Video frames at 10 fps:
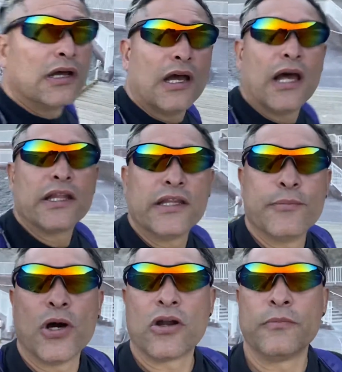at the
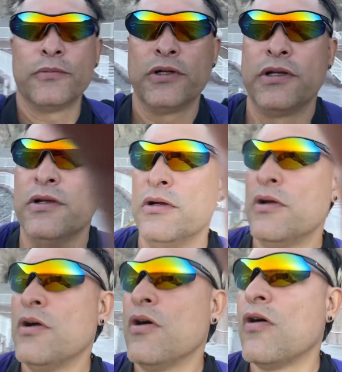bottom
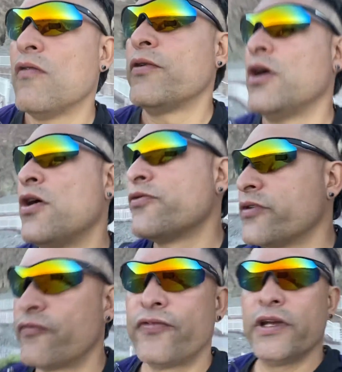over
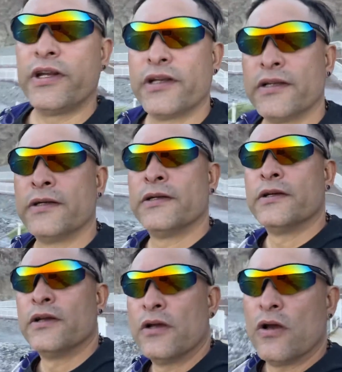100 feet
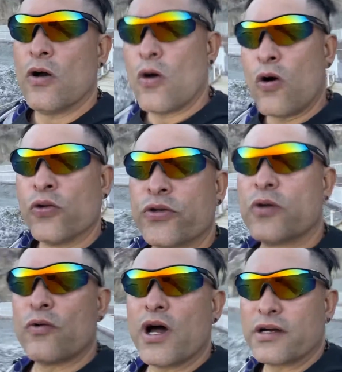
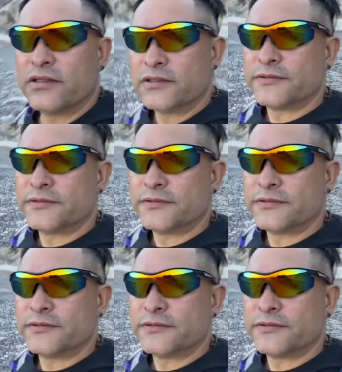underwater.